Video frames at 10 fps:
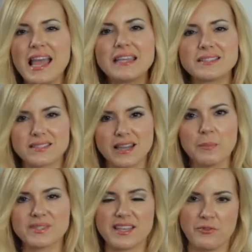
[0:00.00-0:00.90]

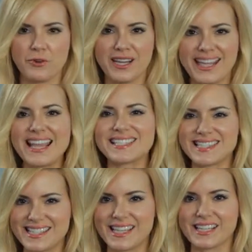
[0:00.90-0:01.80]
Stop suffering and
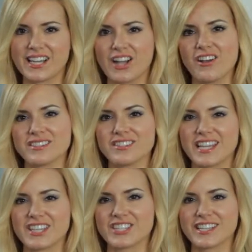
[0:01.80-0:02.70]
seek a
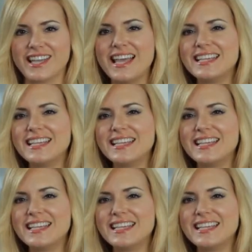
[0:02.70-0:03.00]
consultation